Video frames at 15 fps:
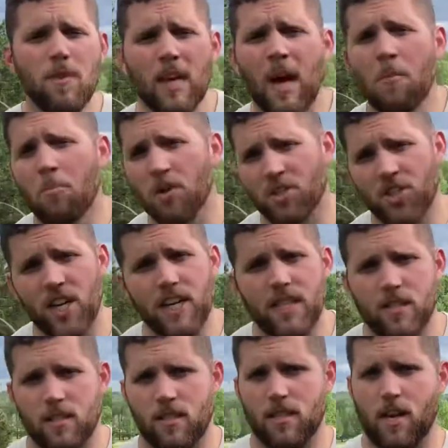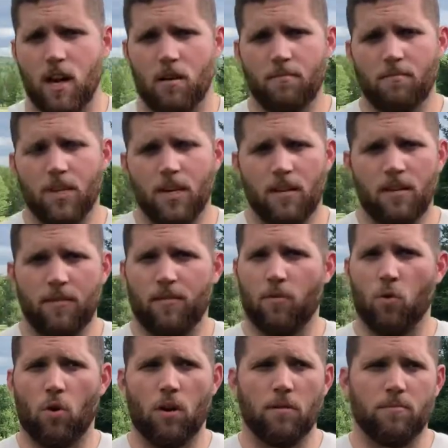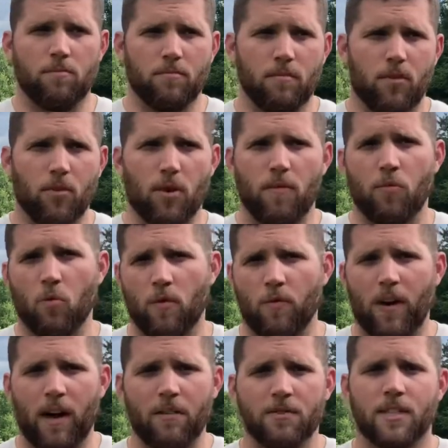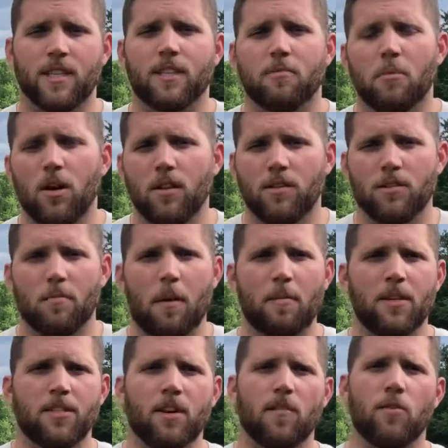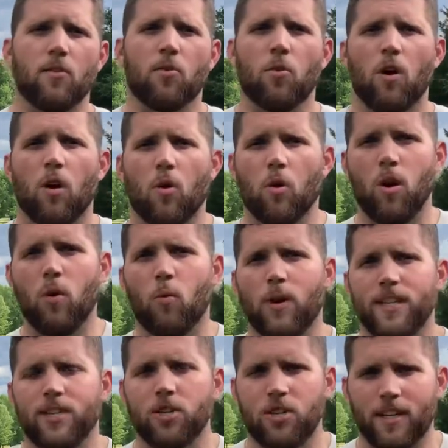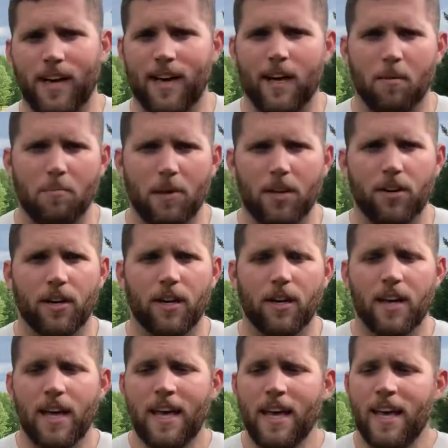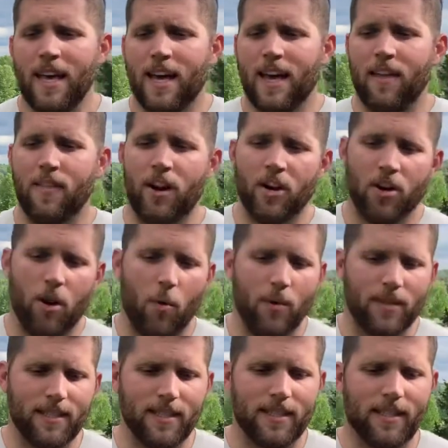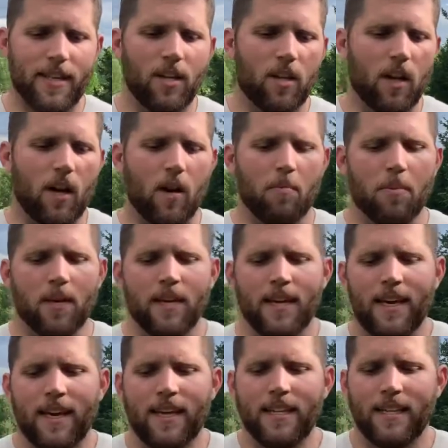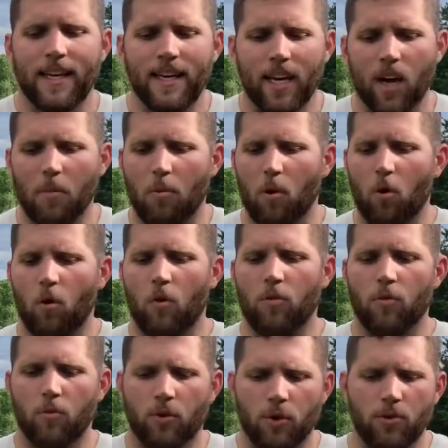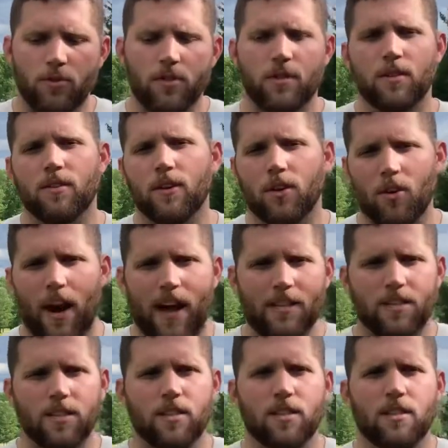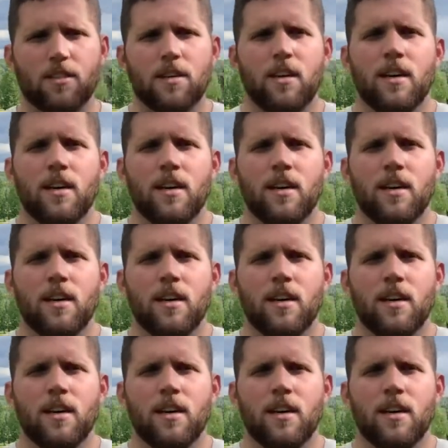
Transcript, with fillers: and put chickens in there for three, four, five, six months. Maybe it's over a, a, winter time period, and they're going to till up and dig up all the roots, the grasses,